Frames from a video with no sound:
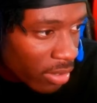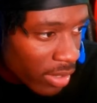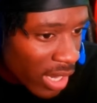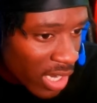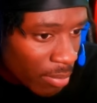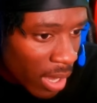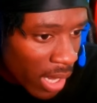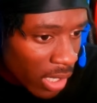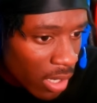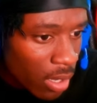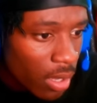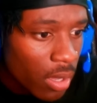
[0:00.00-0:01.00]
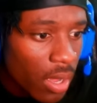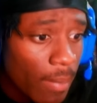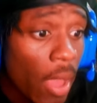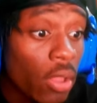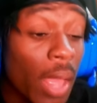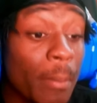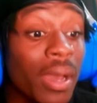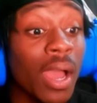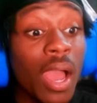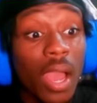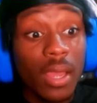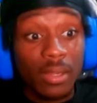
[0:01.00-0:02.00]
than anybody. I'm not gonna lie,
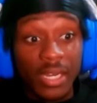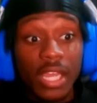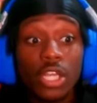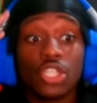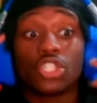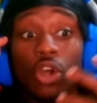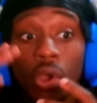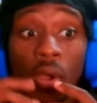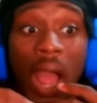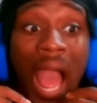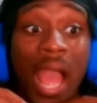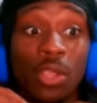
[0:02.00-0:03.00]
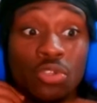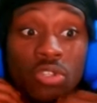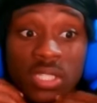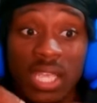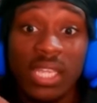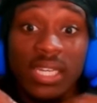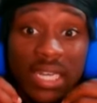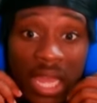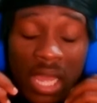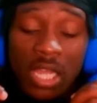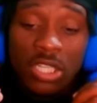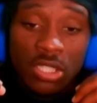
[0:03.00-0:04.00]
but niggas know I used to say
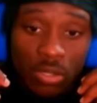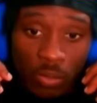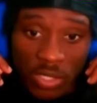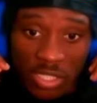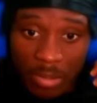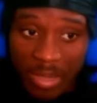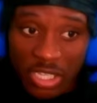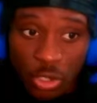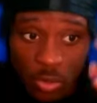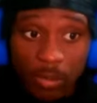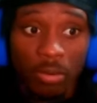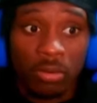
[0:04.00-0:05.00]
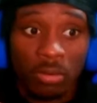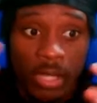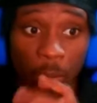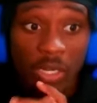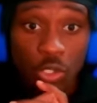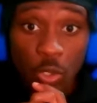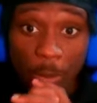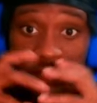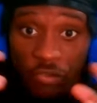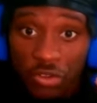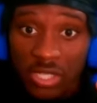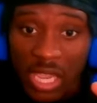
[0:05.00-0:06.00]
Nas was the best sweeper. Like when the
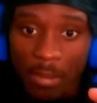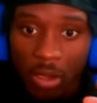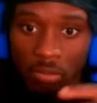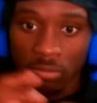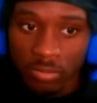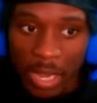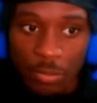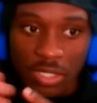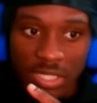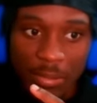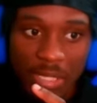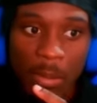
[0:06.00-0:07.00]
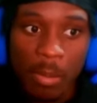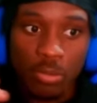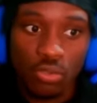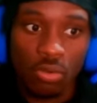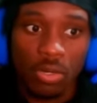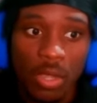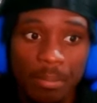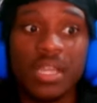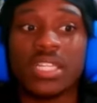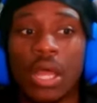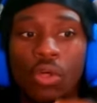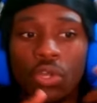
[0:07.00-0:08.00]
sweepers first came out, that was the type of time I was on
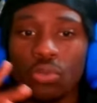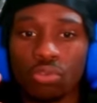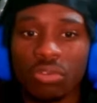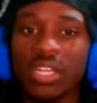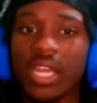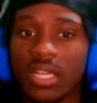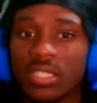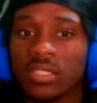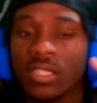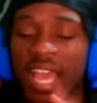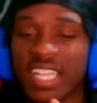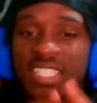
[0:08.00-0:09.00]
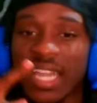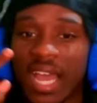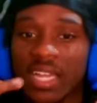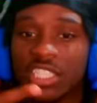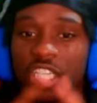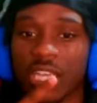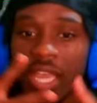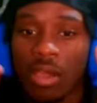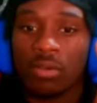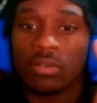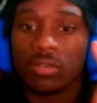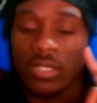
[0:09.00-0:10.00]
because I only knew three niggas: S. Dot, J.
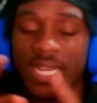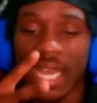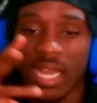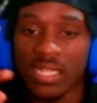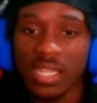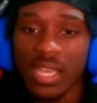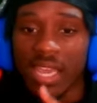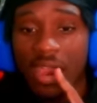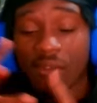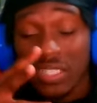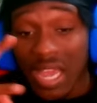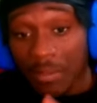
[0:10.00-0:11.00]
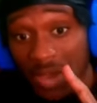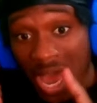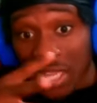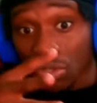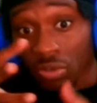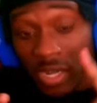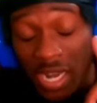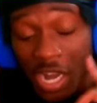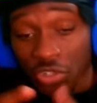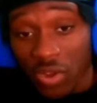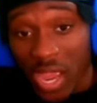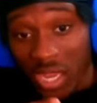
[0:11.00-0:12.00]
Hound, Nas. And every time Nas going on
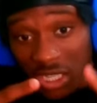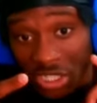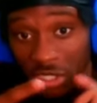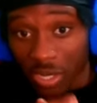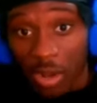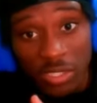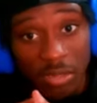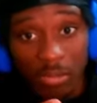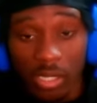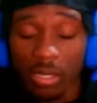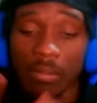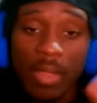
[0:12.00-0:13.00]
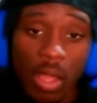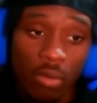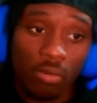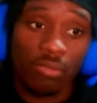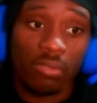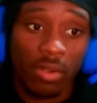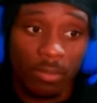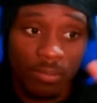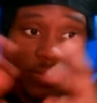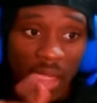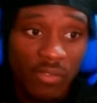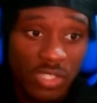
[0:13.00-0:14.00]
that track, he stood out to me. I'm not going front.
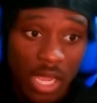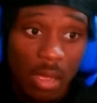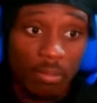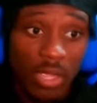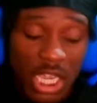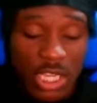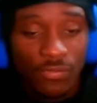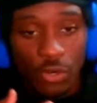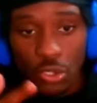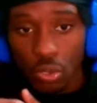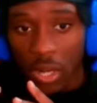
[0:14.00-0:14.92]
Every time his verse